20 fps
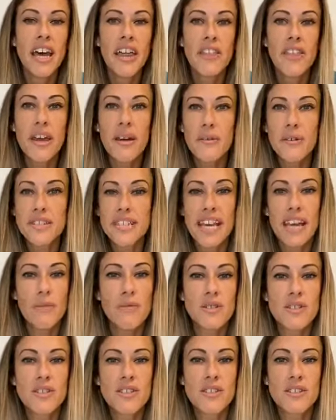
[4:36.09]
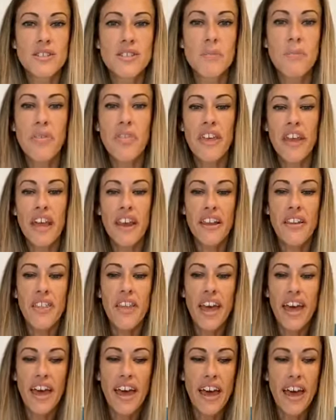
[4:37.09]
It was something
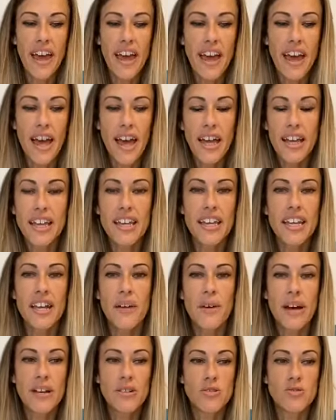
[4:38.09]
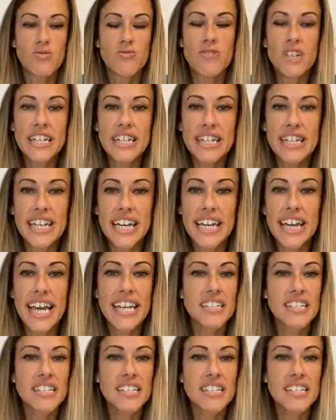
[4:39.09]
that I could really,